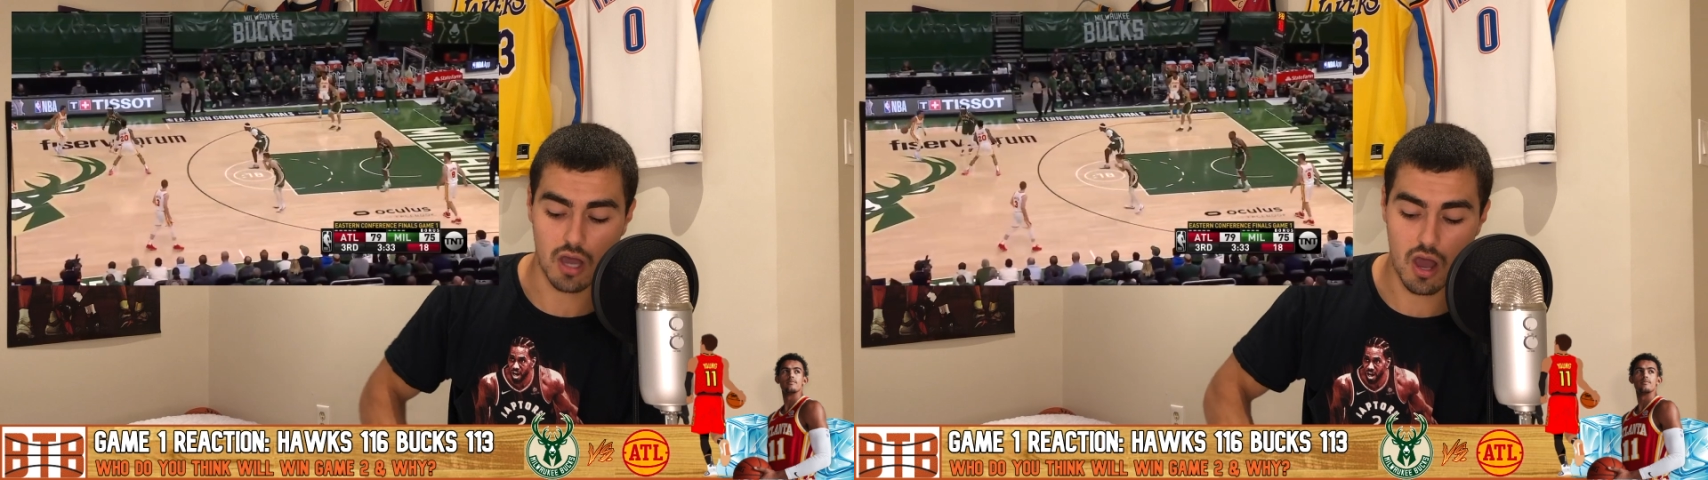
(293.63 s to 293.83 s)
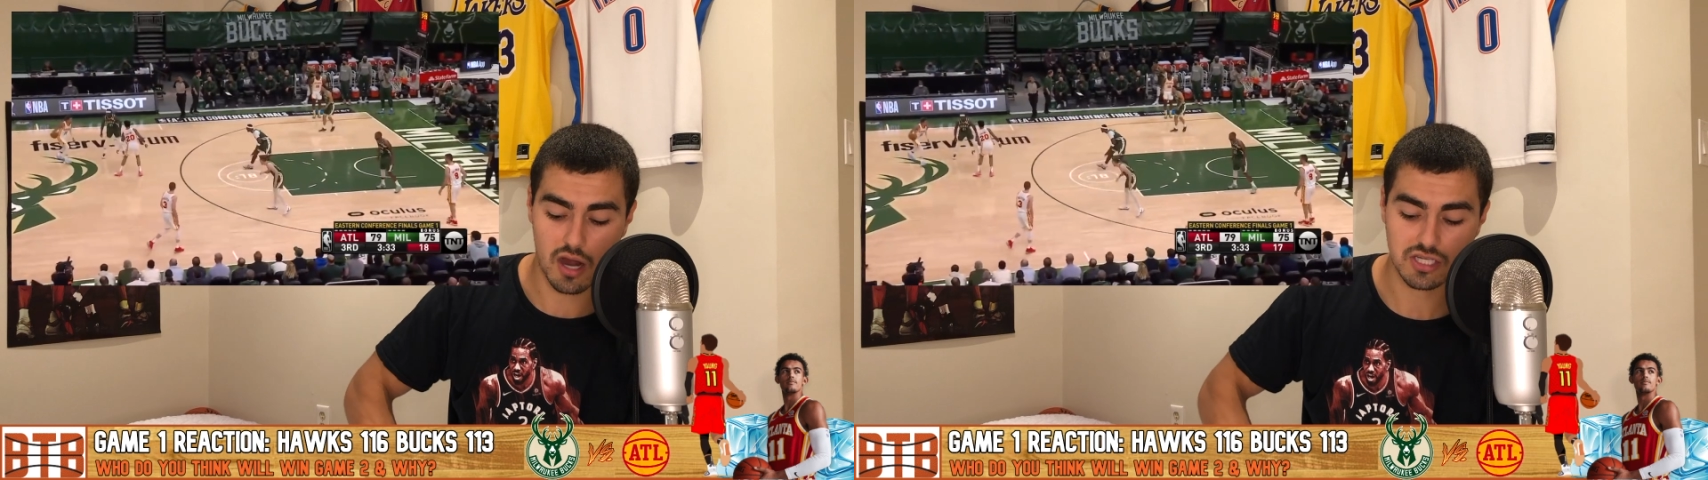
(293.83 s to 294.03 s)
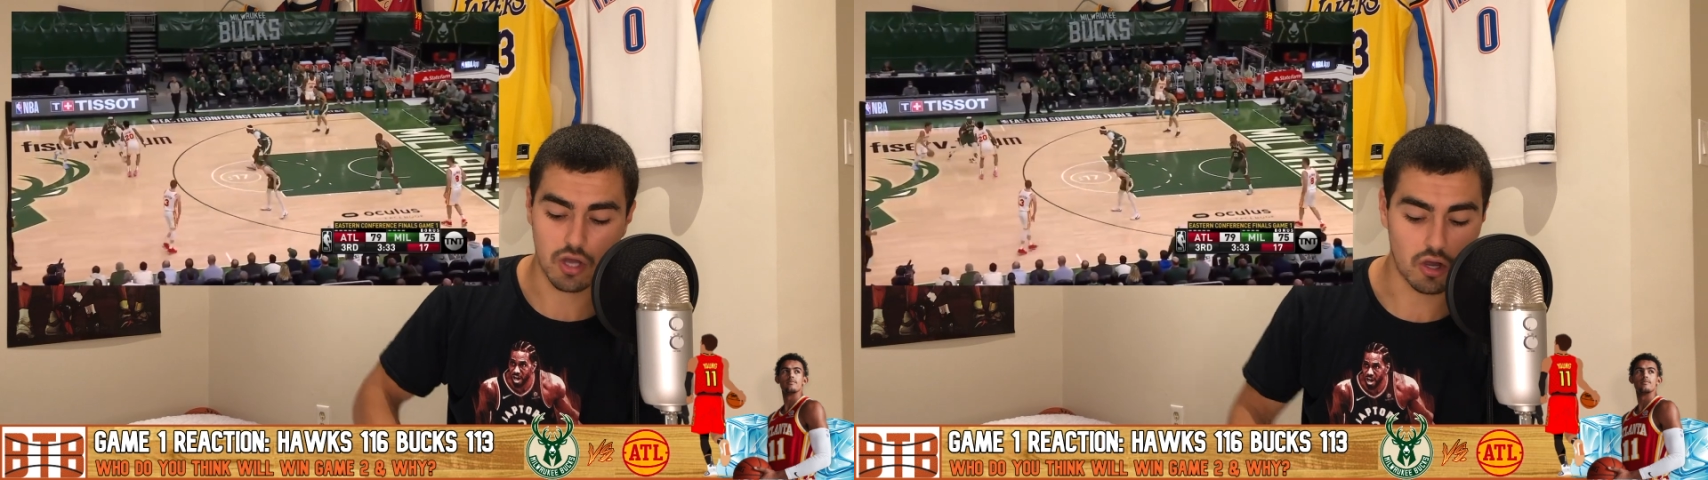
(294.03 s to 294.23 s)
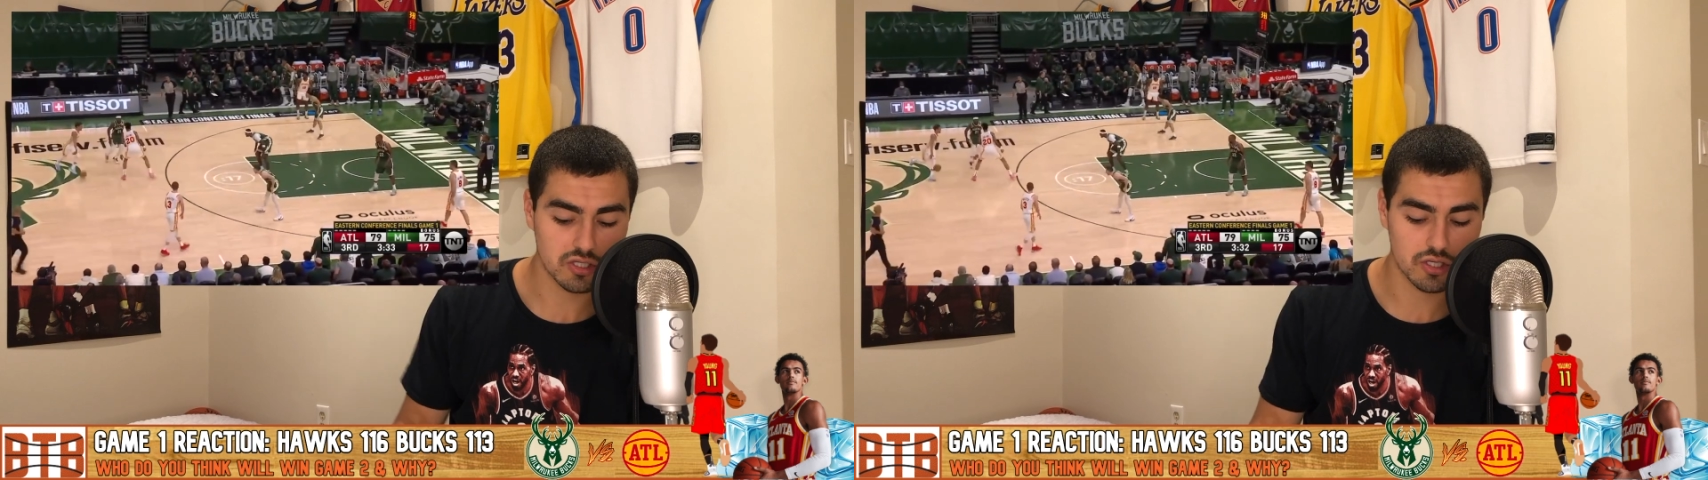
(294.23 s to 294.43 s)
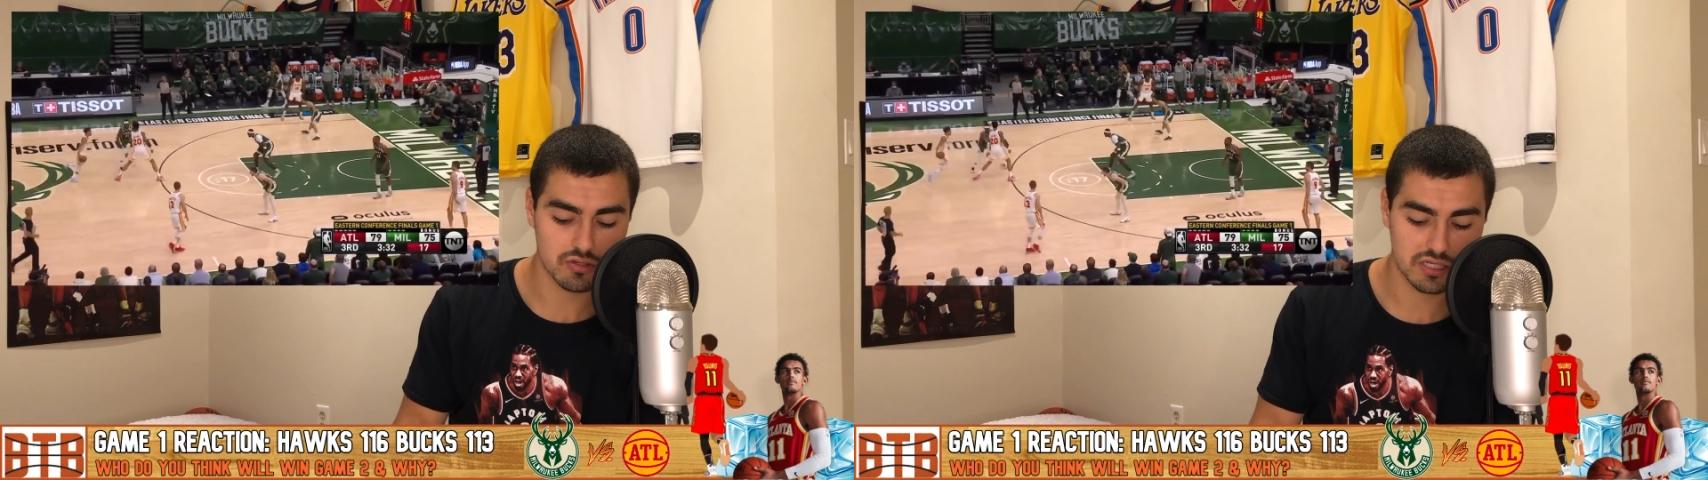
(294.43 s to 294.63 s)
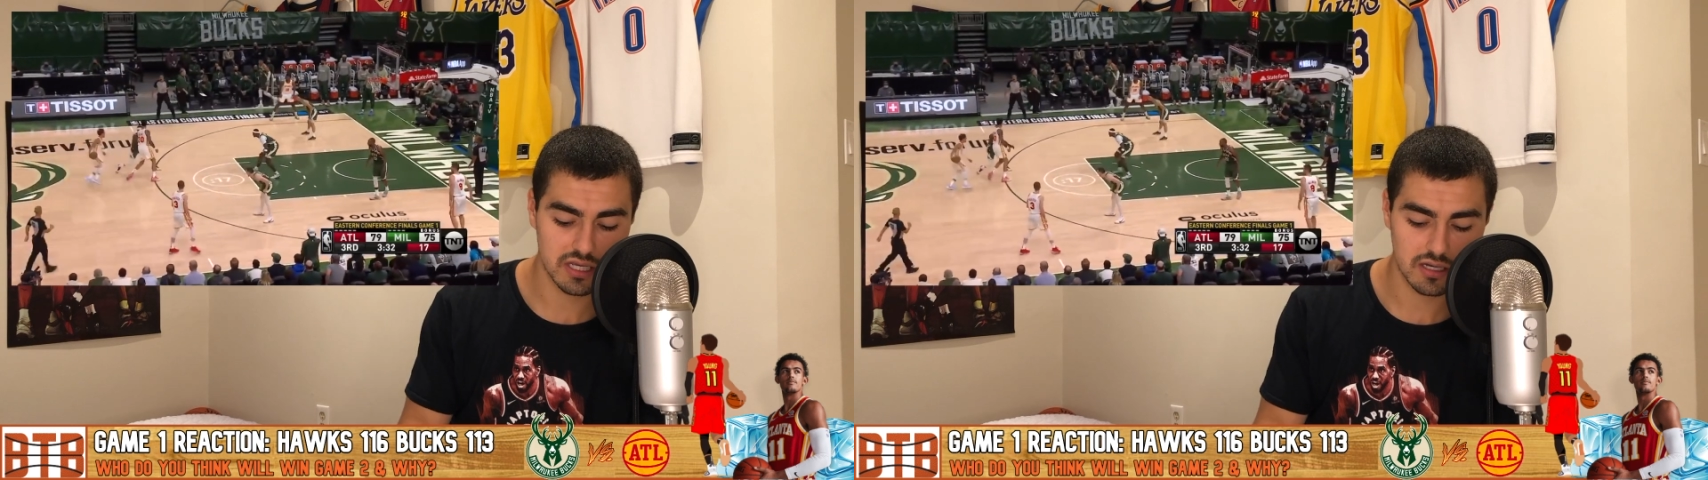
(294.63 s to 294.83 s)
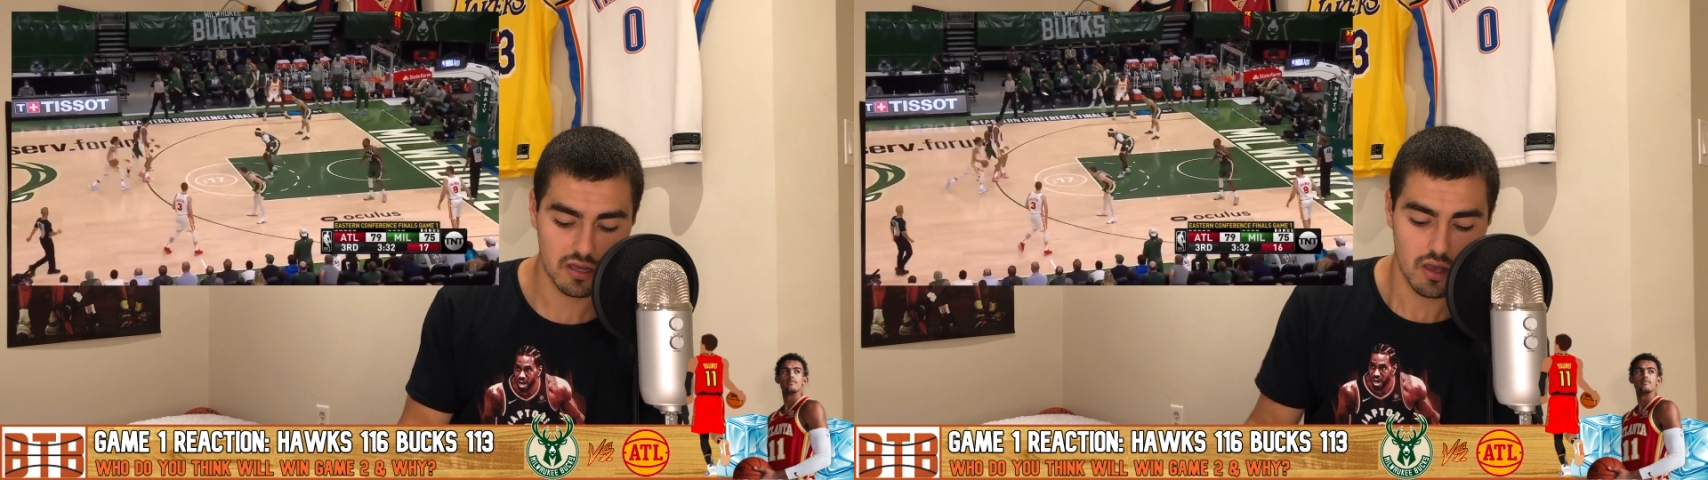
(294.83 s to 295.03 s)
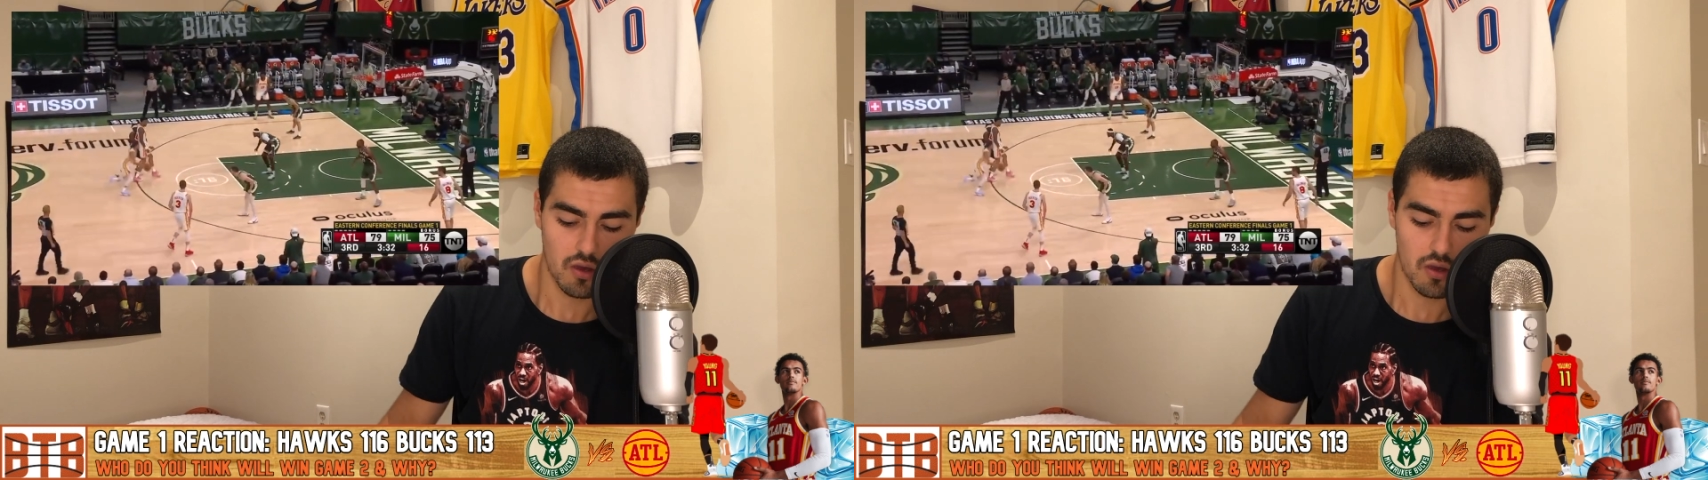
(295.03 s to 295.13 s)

Hawks also did